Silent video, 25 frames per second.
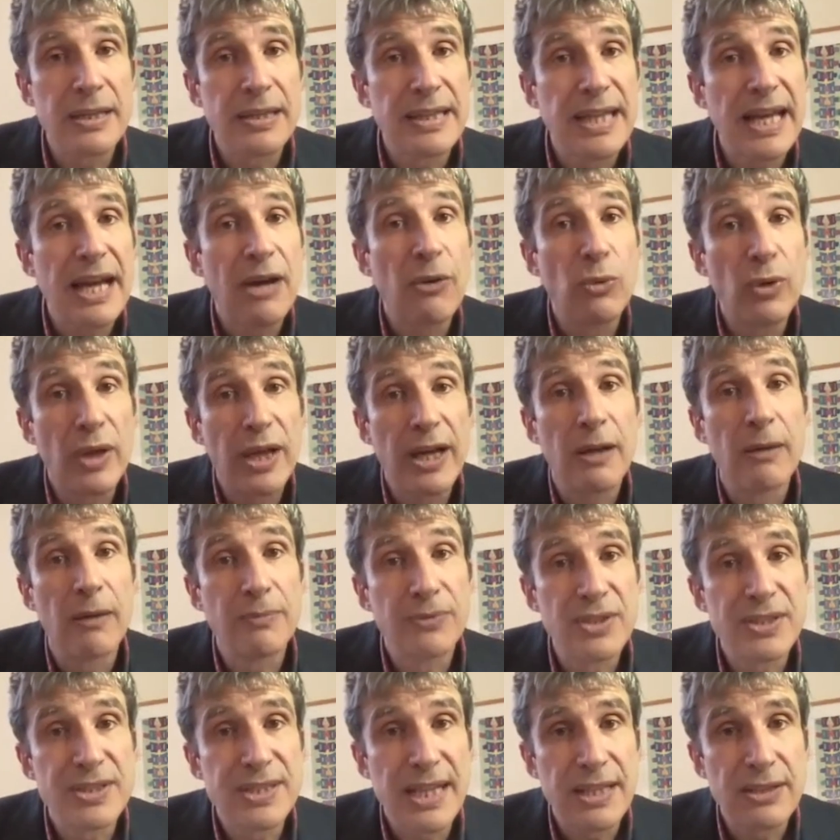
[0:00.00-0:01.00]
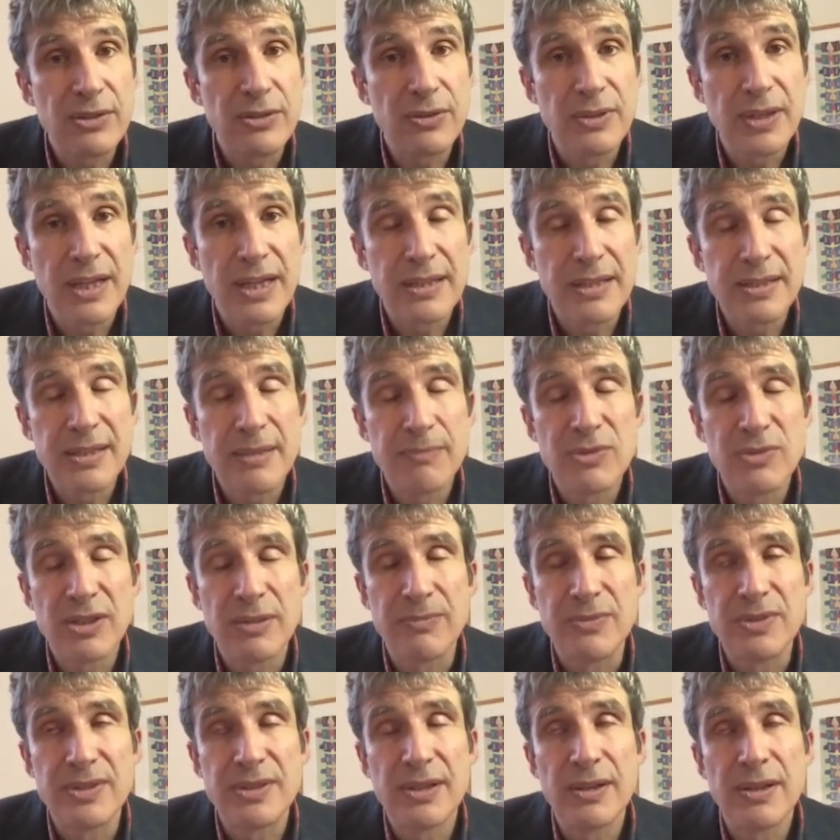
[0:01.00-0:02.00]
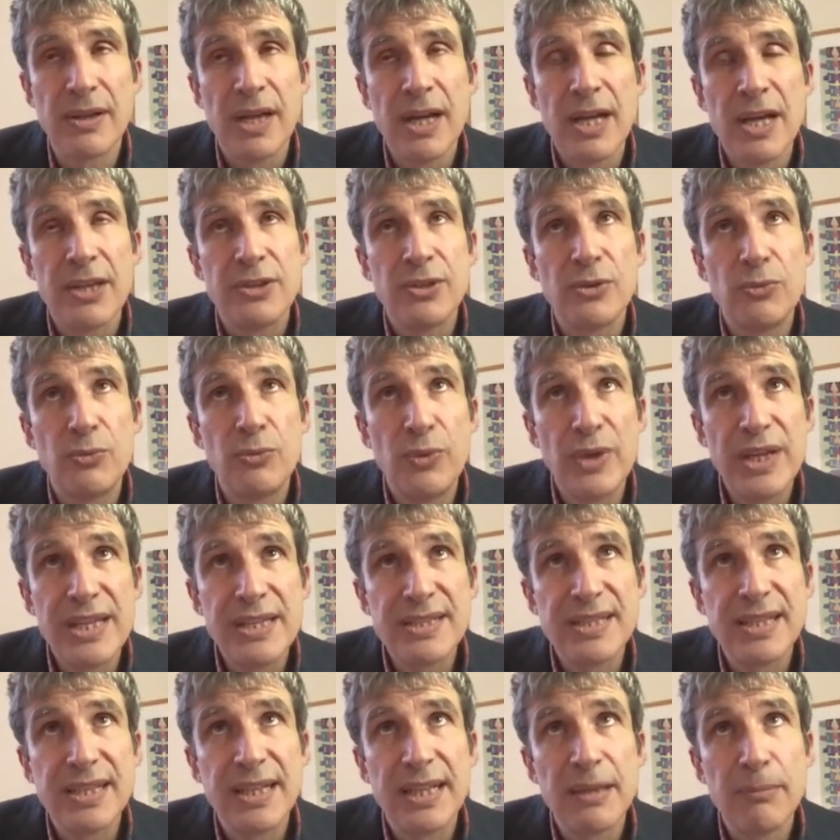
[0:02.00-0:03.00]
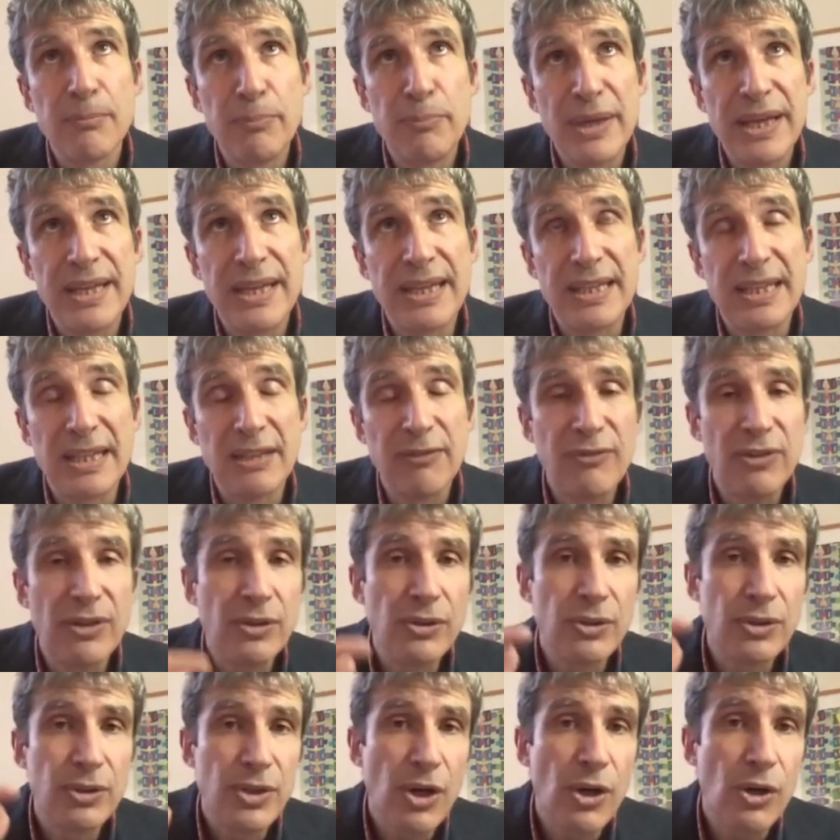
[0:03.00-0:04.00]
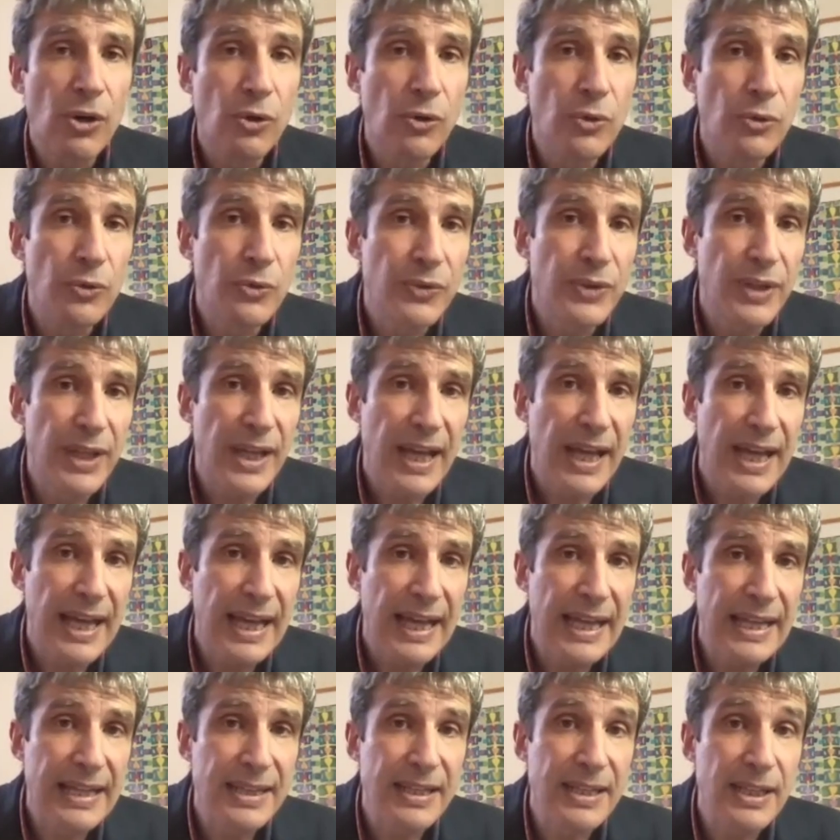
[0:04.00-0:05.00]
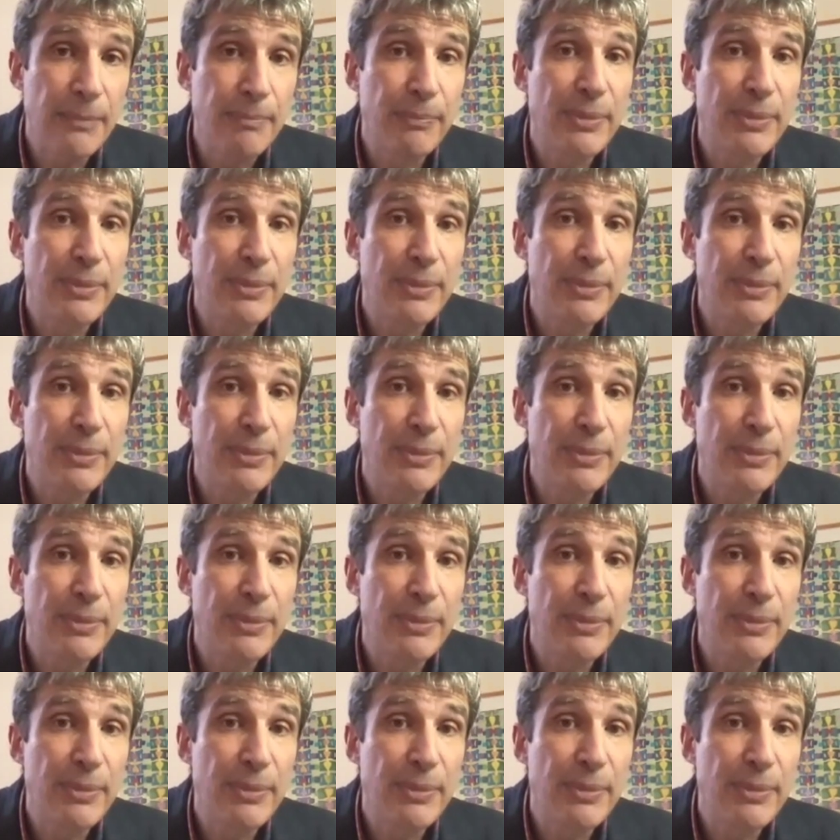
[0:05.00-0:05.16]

that will help to settle their symptoms. The, the reasoning being, if you can hold the hand in a